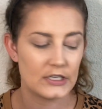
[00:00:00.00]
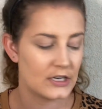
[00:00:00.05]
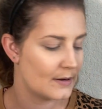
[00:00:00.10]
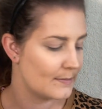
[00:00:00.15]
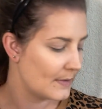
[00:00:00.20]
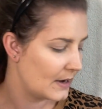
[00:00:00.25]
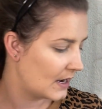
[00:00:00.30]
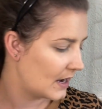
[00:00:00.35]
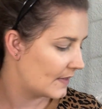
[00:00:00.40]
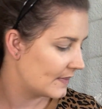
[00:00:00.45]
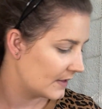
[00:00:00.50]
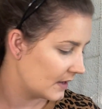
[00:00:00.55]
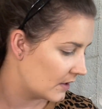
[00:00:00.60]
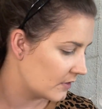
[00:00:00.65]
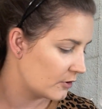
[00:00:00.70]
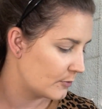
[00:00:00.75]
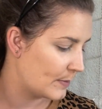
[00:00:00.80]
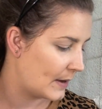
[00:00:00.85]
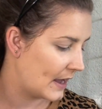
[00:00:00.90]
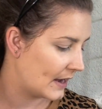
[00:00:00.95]
It might on the other
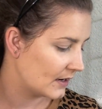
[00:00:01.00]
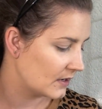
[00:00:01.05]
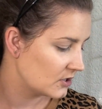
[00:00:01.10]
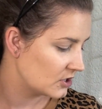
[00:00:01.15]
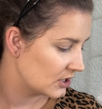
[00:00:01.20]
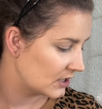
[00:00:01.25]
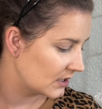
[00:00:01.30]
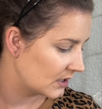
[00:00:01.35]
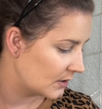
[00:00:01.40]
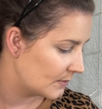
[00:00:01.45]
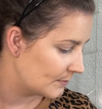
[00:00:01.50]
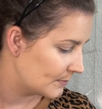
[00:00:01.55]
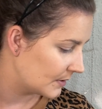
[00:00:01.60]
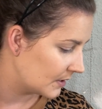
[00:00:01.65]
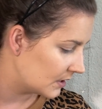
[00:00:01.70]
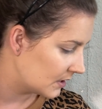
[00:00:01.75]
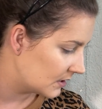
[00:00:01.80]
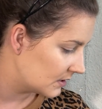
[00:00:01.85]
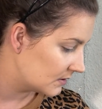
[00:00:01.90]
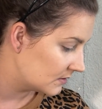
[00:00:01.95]
packaging,
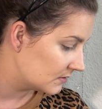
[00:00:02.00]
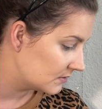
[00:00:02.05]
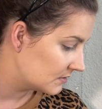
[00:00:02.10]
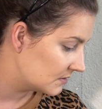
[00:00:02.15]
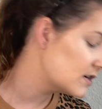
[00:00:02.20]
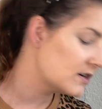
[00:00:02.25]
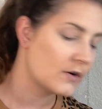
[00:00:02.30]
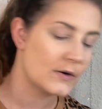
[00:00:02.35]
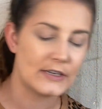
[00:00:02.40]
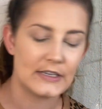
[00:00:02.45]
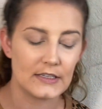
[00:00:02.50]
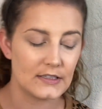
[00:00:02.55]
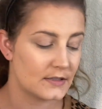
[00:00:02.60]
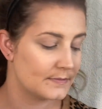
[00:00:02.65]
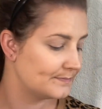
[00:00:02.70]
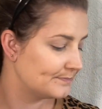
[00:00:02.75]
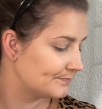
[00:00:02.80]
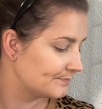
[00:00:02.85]
but no, it doesn't.